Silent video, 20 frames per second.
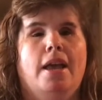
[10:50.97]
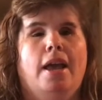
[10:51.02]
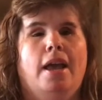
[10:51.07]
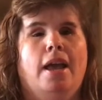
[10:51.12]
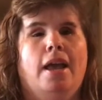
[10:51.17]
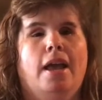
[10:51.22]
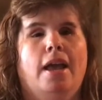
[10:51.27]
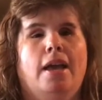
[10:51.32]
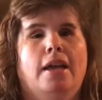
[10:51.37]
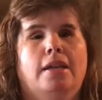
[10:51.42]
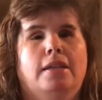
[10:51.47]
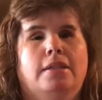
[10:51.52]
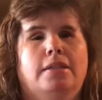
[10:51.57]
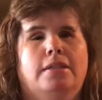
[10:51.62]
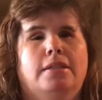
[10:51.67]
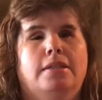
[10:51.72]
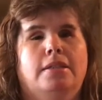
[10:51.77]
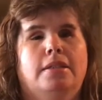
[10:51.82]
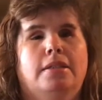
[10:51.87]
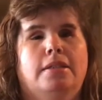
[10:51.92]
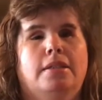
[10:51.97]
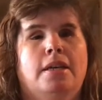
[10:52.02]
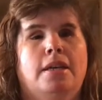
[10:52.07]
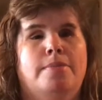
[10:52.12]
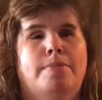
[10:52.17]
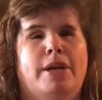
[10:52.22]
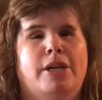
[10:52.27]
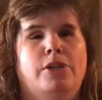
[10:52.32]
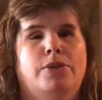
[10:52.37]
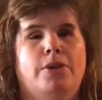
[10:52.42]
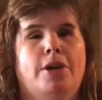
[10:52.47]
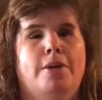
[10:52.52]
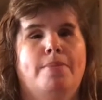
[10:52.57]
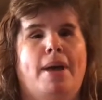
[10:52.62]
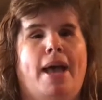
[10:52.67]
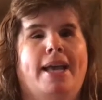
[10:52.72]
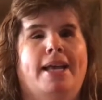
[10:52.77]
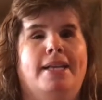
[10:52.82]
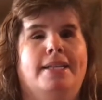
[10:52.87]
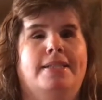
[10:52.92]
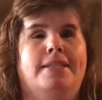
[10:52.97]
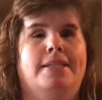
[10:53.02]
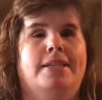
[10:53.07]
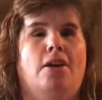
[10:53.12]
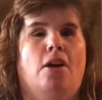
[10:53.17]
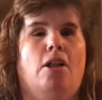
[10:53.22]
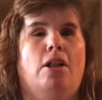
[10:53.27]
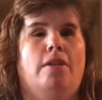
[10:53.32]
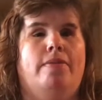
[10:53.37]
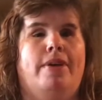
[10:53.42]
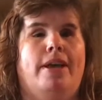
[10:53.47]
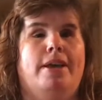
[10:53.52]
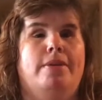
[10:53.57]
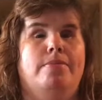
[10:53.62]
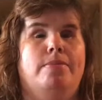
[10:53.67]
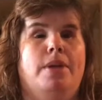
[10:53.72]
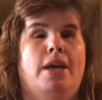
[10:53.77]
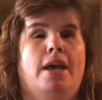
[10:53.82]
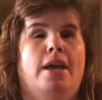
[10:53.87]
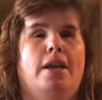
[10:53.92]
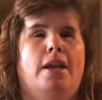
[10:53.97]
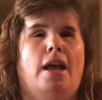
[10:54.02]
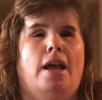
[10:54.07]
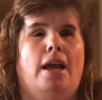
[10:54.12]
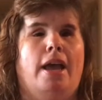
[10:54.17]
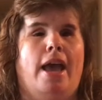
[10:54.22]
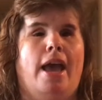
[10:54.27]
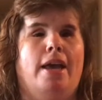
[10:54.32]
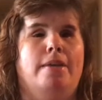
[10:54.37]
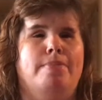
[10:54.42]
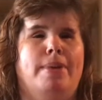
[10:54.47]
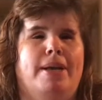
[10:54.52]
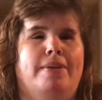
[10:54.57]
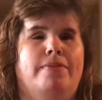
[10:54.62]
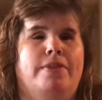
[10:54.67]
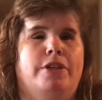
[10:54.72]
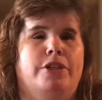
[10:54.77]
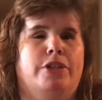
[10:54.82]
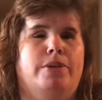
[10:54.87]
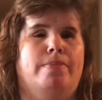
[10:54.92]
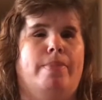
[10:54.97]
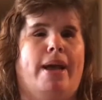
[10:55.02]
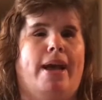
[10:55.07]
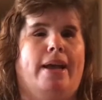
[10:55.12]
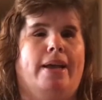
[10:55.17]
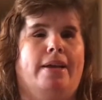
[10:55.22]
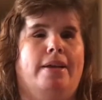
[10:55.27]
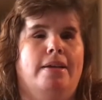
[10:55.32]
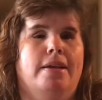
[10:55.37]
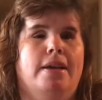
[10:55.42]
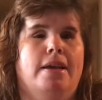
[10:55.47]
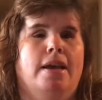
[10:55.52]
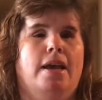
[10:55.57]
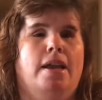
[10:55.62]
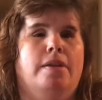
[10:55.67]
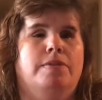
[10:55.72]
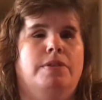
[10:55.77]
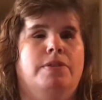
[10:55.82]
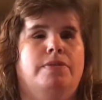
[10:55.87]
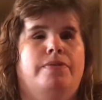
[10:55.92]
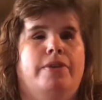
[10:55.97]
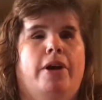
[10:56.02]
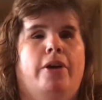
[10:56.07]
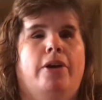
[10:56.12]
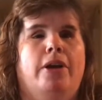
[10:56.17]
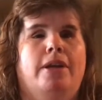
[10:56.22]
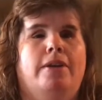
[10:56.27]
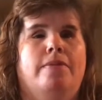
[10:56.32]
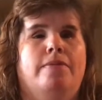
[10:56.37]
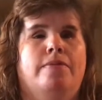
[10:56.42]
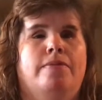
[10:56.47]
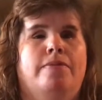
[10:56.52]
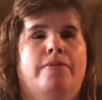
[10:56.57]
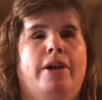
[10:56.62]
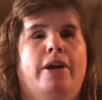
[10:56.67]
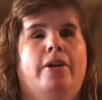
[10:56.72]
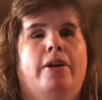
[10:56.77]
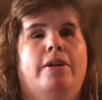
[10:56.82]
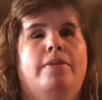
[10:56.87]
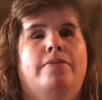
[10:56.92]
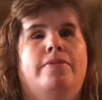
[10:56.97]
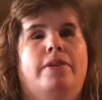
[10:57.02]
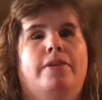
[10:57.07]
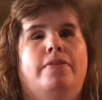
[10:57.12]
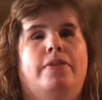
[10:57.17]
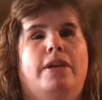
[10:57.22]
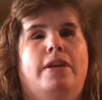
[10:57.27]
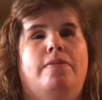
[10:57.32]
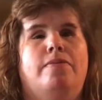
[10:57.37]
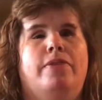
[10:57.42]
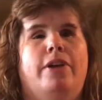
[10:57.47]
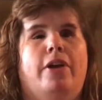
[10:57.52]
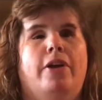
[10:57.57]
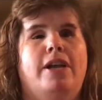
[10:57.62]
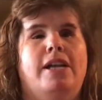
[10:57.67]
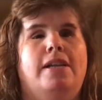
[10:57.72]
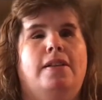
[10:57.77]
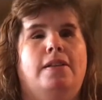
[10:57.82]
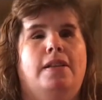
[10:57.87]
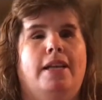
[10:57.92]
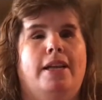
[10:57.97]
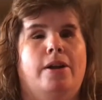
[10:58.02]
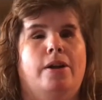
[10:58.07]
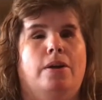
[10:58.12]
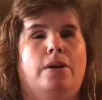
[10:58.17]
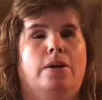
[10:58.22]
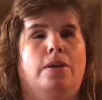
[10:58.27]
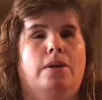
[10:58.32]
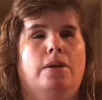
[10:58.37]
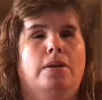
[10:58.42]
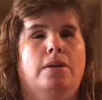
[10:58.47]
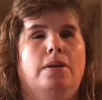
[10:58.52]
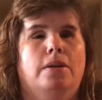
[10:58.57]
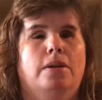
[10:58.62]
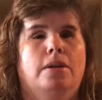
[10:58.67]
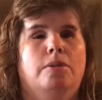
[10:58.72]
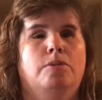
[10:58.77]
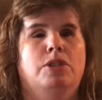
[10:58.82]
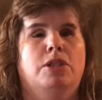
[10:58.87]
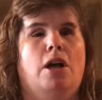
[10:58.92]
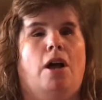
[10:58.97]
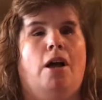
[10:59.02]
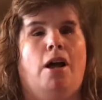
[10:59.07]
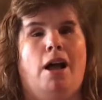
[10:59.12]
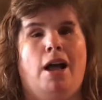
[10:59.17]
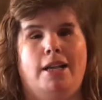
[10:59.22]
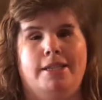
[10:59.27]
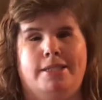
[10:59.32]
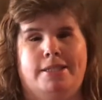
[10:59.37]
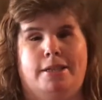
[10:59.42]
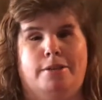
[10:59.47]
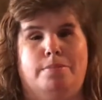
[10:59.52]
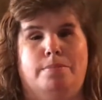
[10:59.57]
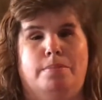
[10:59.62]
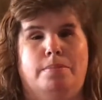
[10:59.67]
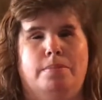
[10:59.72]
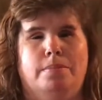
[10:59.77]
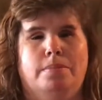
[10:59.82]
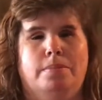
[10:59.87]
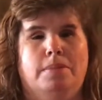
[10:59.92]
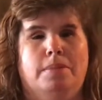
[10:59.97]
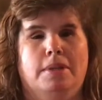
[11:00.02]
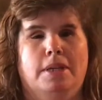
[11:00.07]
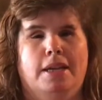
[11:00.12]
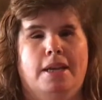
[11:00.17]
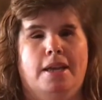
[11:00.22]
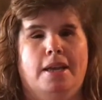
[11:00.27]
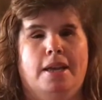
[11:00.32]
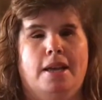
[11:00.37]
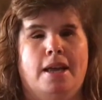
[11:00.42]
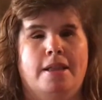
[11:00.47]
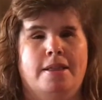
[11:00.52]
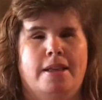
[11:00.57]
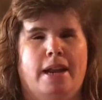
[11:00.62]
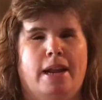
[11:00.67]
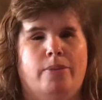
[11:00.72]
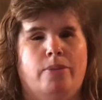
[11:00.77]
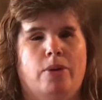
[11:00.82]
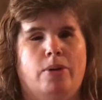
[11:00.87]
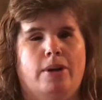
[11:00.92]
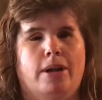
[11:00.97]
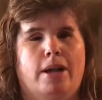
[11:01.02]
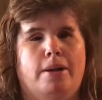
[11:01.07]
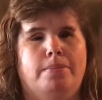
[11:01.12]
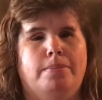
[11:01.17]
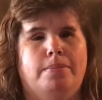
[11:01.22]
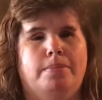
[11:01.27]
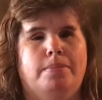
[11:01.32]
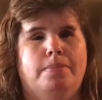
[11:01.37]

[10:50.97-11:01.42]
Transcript: And in my dream, I could see all of it. And I had my vision back. And it was very, very vivid, very clear. It was awesome. And then I woke up.